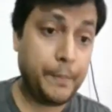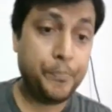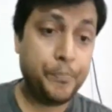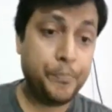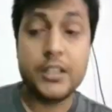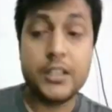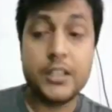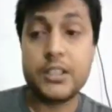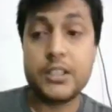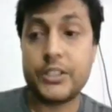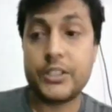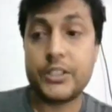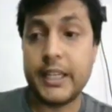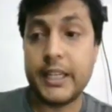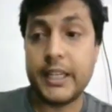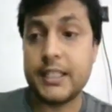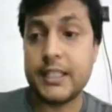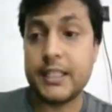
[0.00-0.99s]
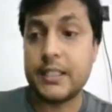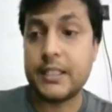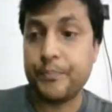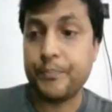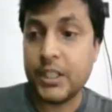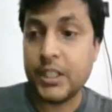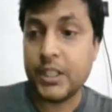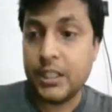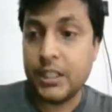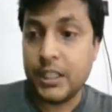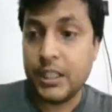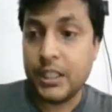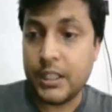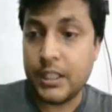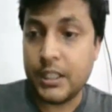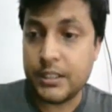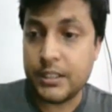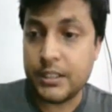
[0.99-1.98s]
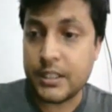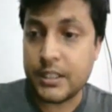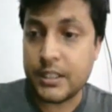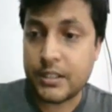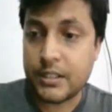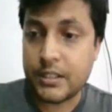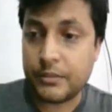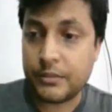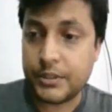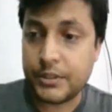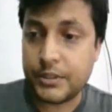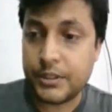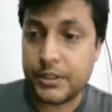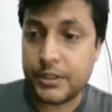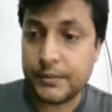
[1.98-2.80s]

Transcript: such as he discovered